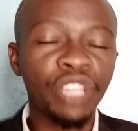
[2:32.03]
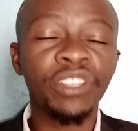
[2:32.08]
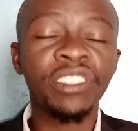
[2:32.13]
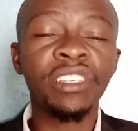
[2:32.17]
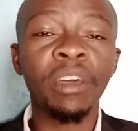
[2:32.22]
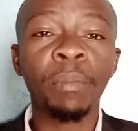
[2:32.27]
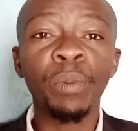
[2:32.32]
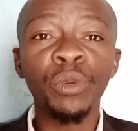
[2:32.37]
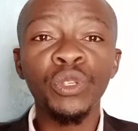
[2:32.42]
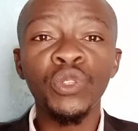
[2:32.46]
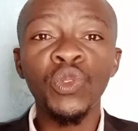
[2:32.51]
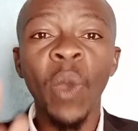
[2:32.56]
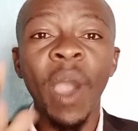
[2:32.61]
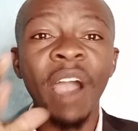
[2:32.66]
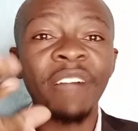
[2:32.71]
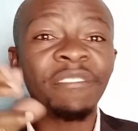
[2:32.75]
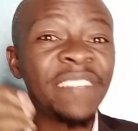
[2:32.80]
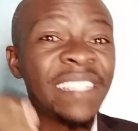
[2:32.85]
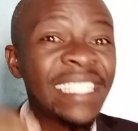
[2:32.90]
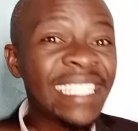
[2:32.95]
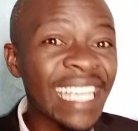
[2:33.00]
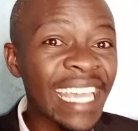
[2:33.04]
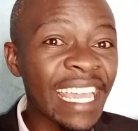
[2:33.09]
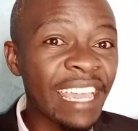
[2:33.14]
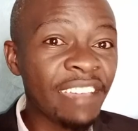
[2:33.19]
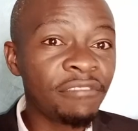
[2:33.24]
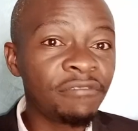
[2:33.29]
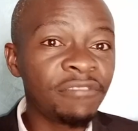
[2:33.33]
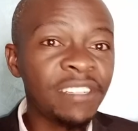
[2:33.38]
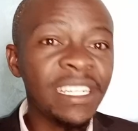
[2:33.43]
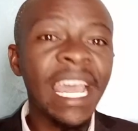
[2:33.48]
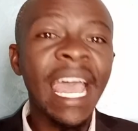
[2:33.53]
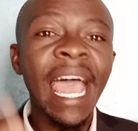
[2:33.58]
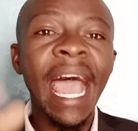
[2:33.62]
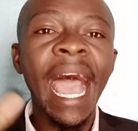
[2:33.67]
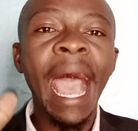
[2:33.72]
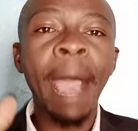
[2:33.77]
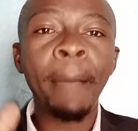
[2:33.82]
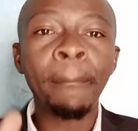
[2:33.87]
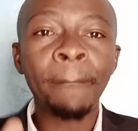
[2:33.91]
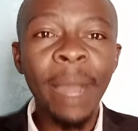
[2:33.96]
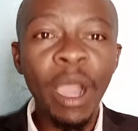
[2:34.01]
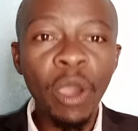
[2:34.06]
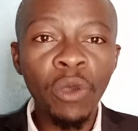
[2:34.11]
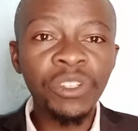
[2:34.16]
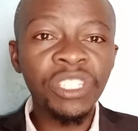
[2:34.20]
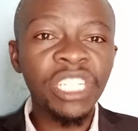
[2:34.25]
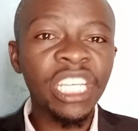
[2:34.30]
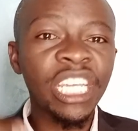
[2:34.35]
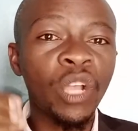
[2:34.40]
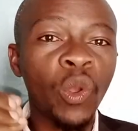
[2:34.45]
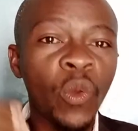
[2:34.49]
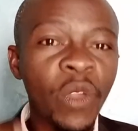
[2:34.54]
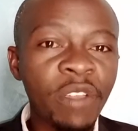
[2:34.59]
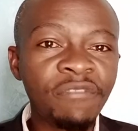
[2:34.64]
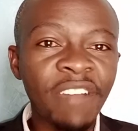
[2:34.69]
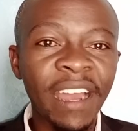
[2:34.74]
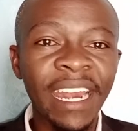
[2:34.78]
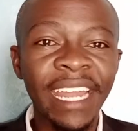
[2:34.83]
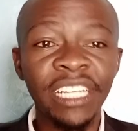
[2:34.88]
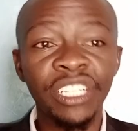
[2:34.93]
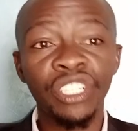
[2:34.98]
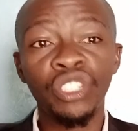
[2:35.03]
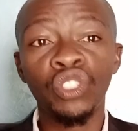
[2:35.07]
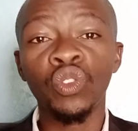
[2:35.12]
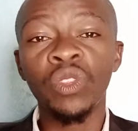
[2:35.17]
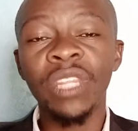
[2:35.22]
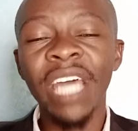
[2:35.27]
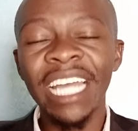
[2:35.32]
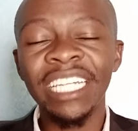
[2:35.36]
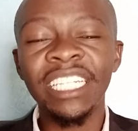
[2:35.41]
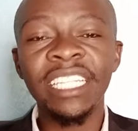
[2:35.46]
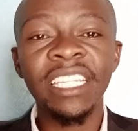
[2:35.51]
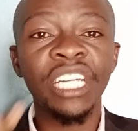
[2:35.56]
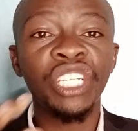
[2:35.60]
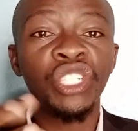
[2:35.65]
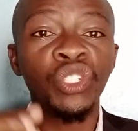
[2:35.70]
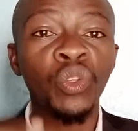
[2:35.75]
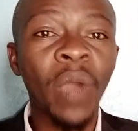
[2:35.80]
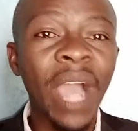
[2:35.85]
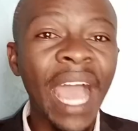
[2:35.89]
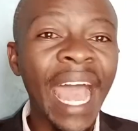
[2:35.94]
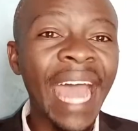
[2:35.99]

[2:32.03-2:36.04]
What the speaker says: you're supposed to have saved amount equivalent to that you